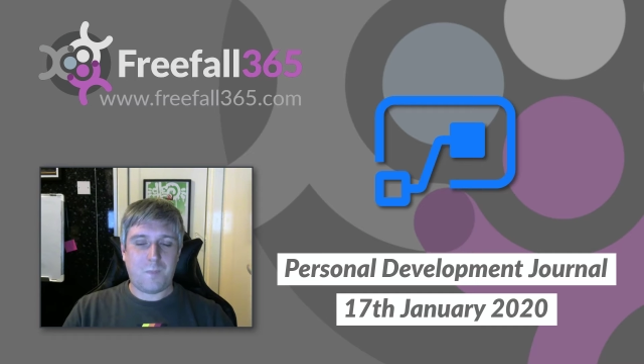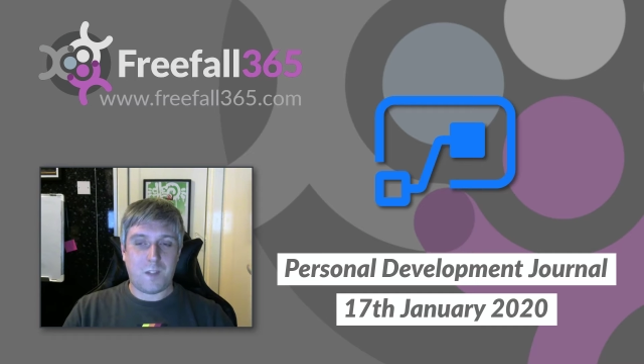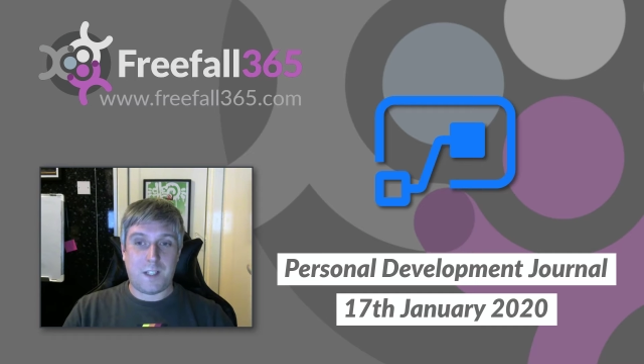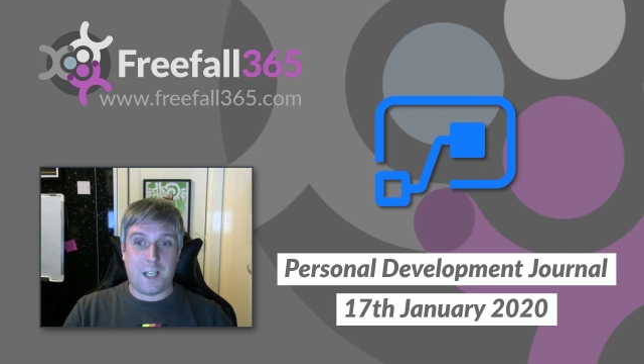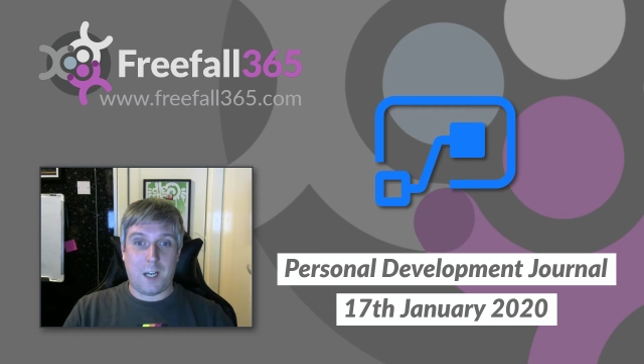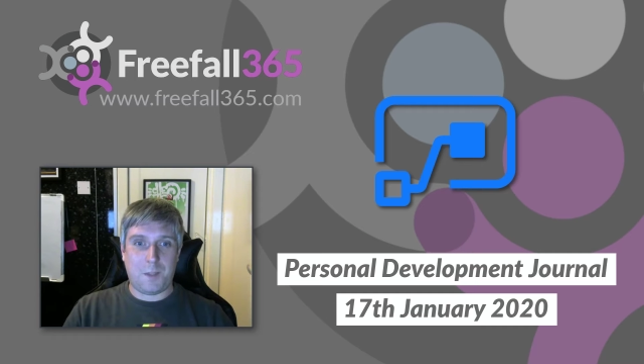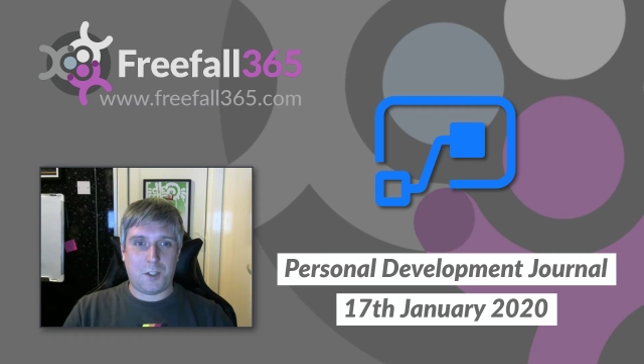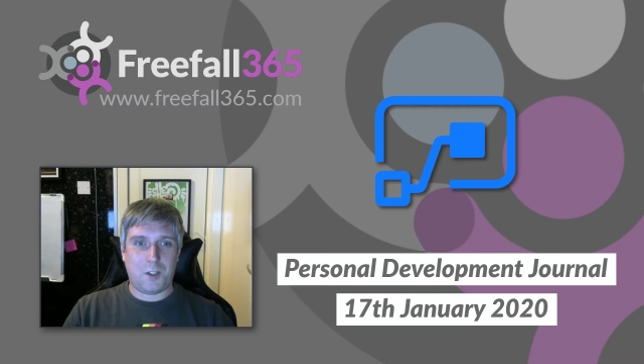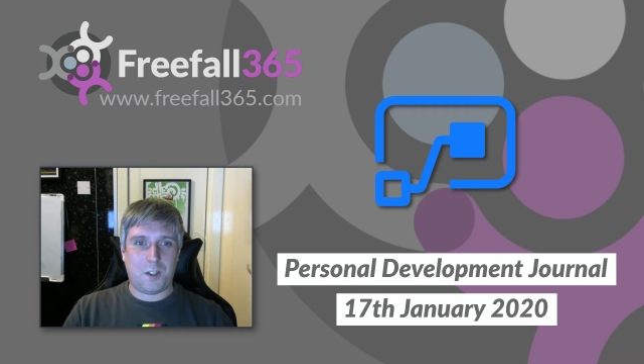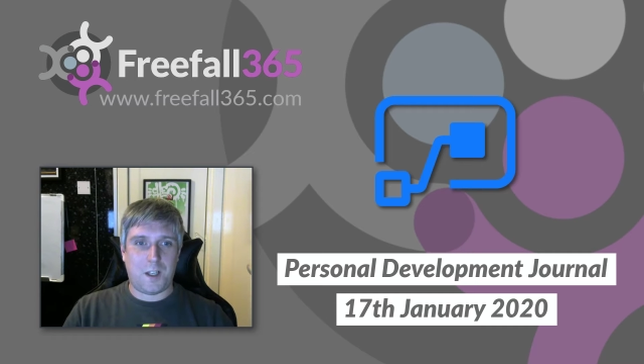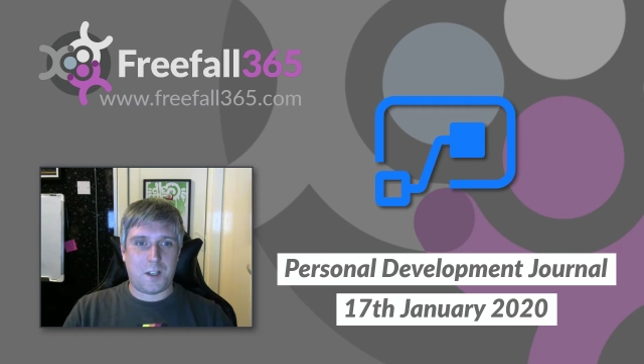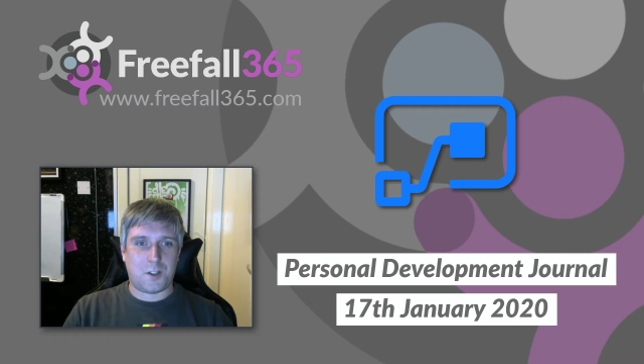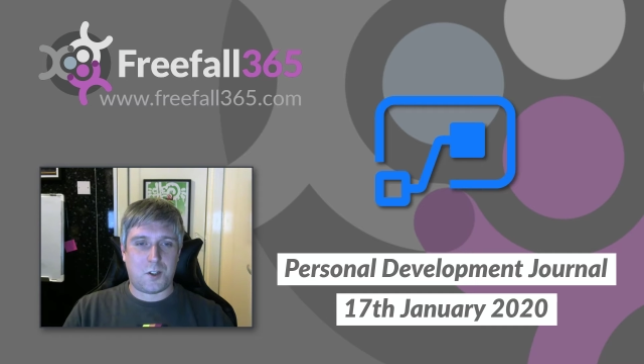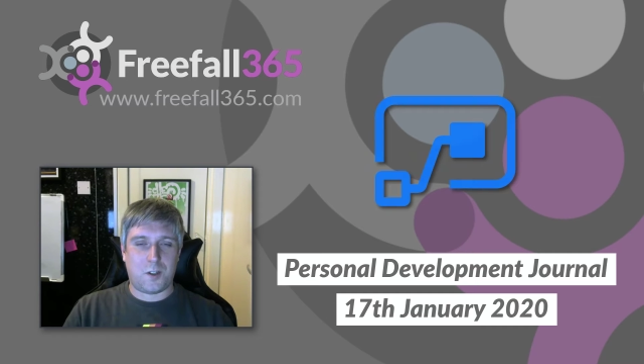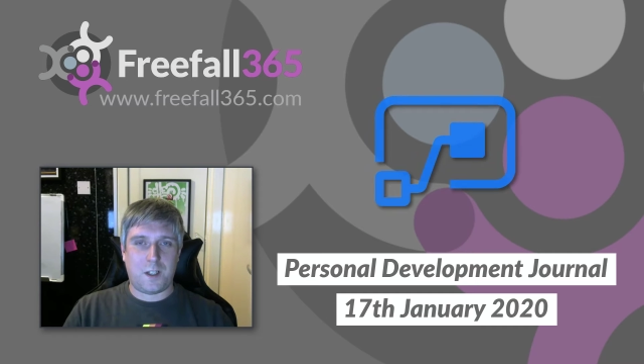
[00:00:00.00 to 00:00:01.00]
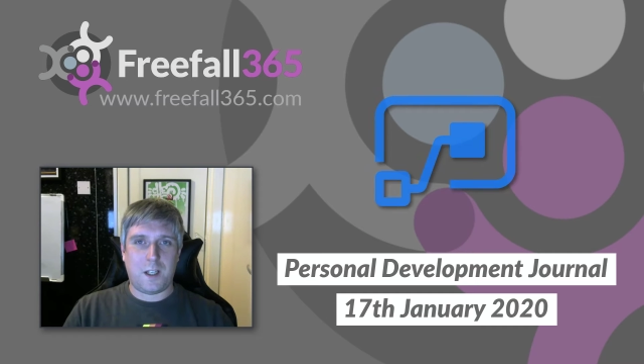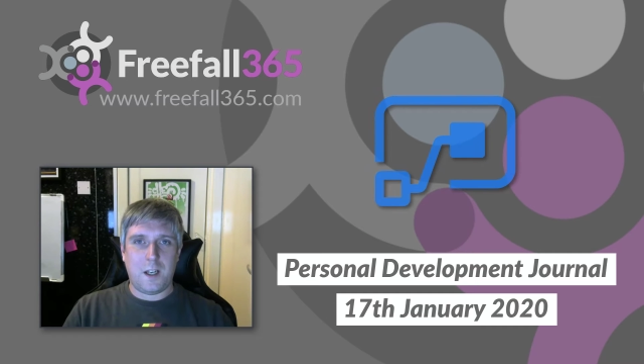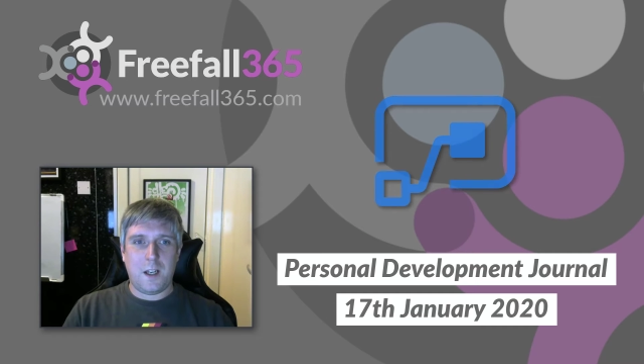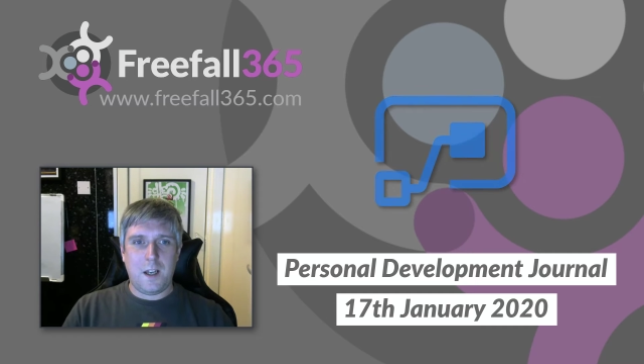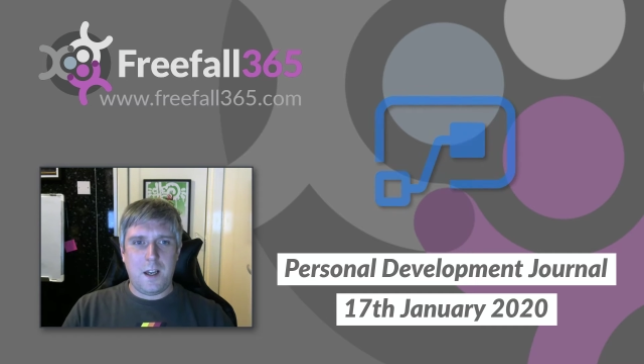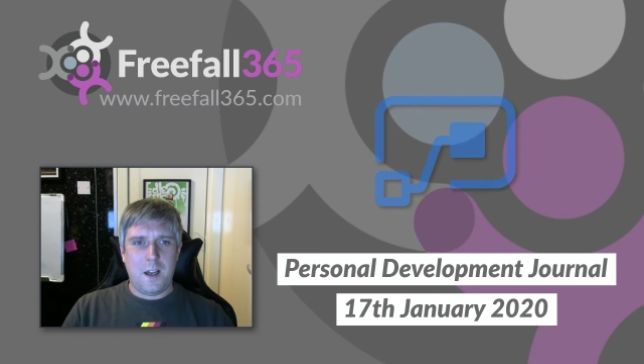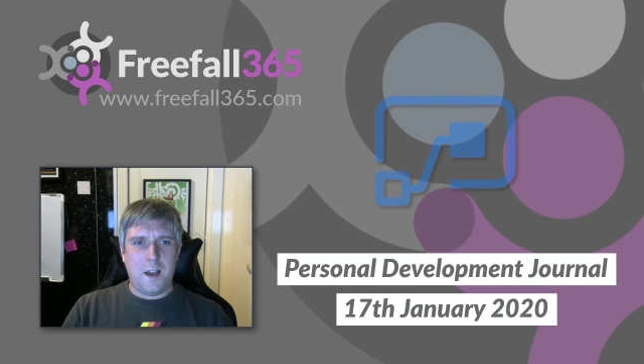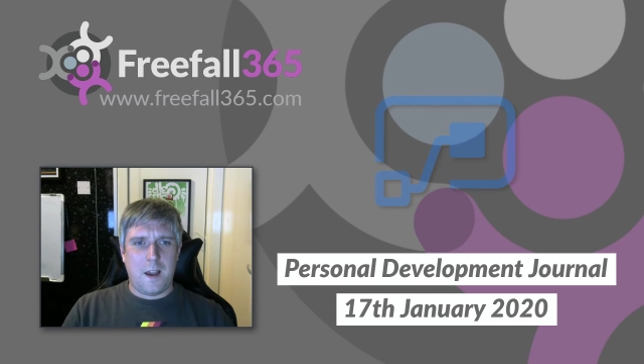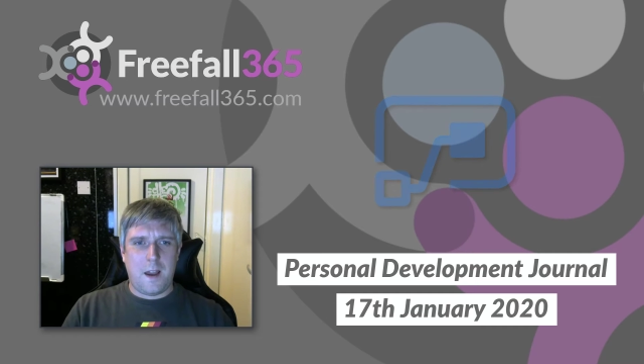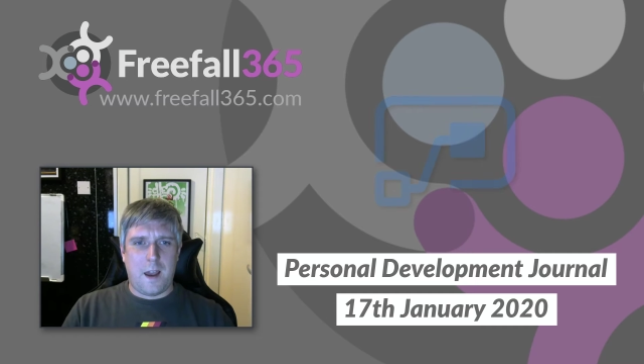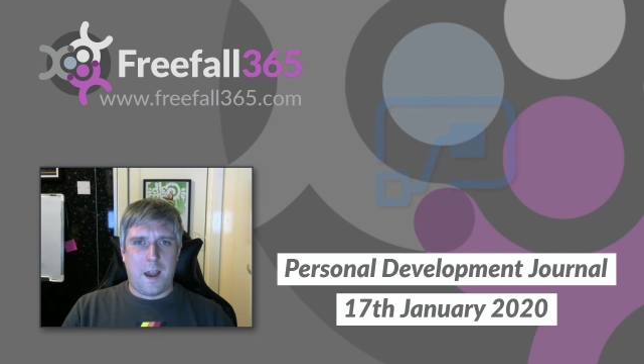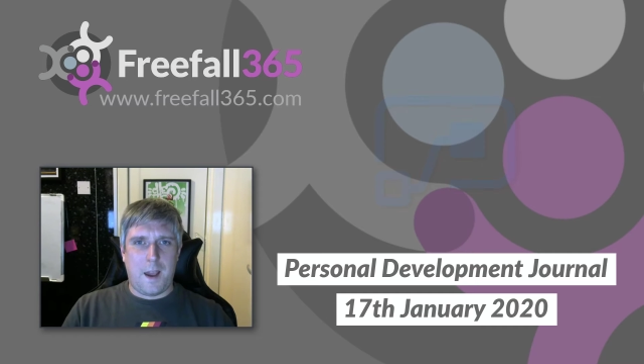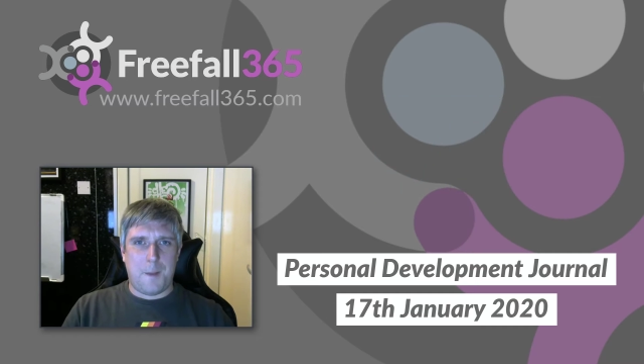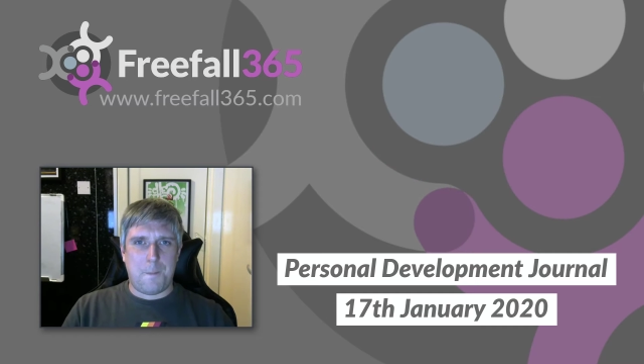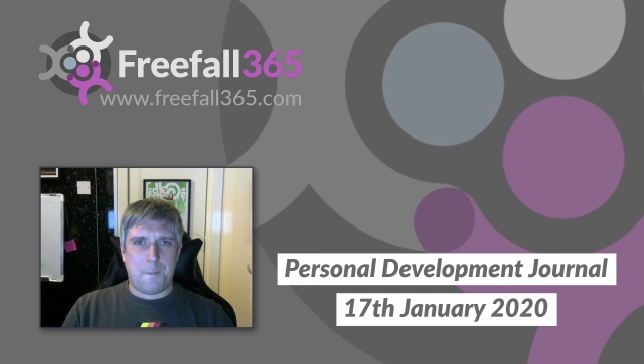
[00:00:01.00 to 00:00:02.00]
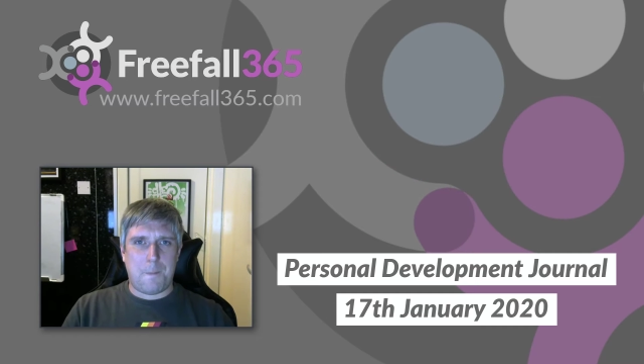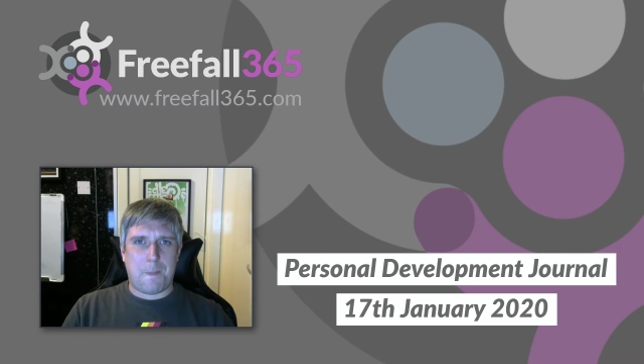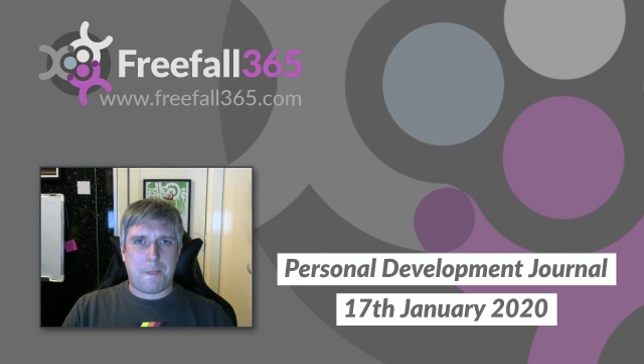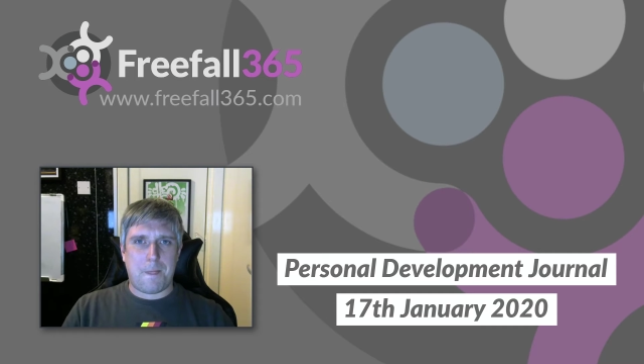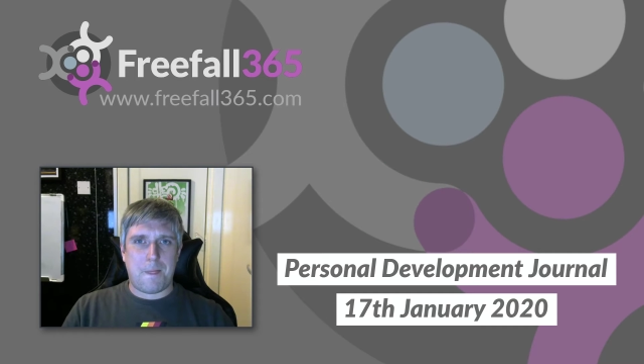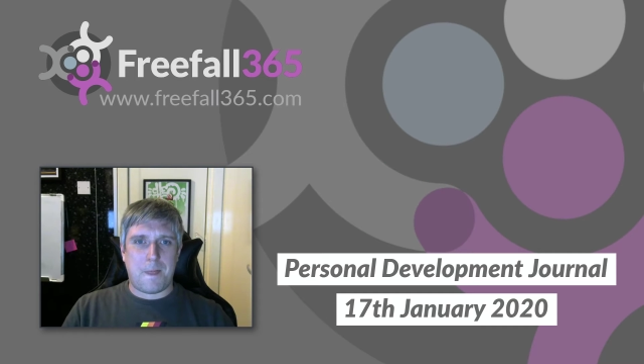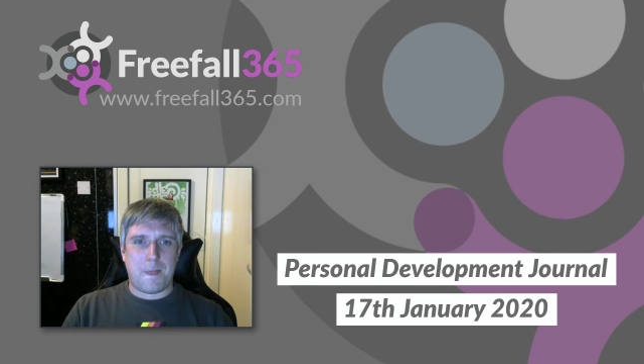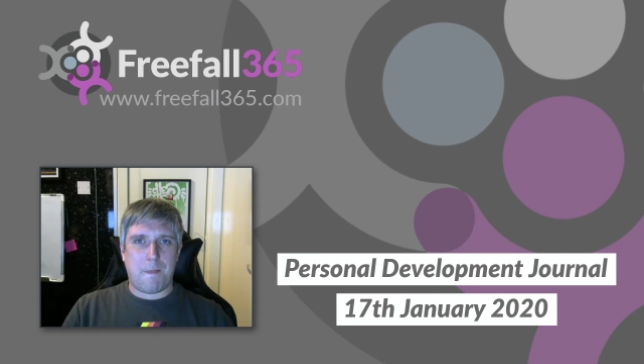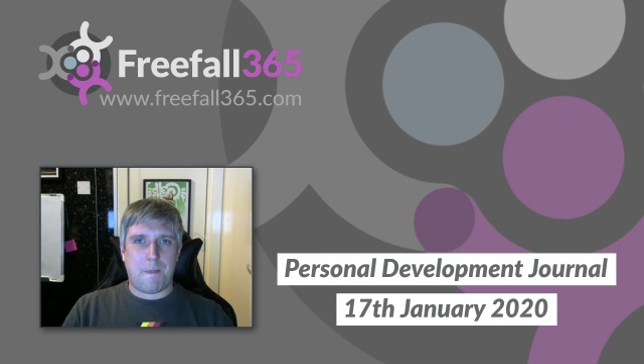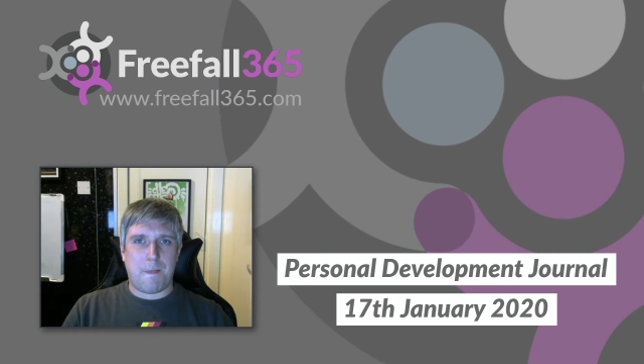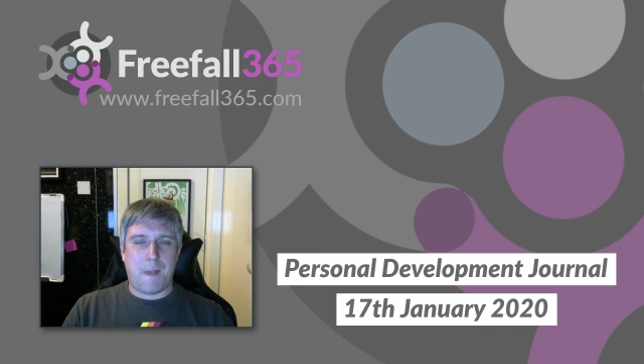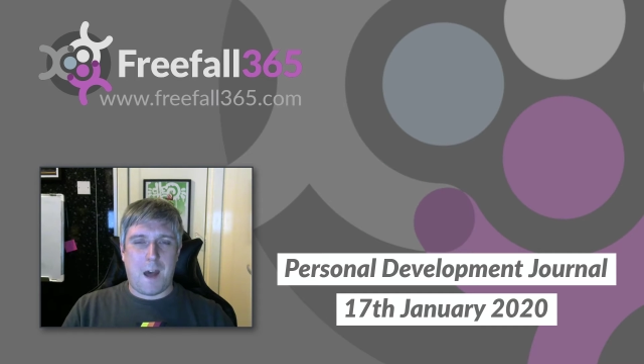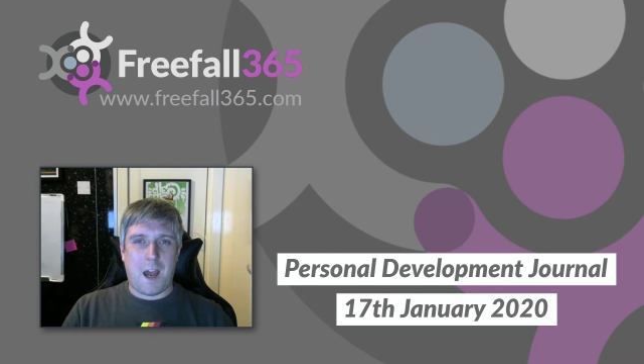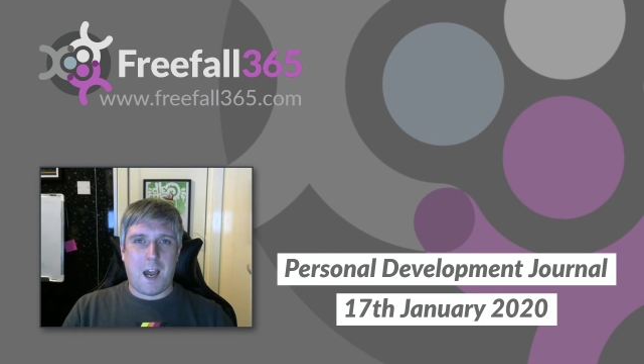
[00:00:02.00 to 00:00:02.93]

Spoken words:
to help me do that. The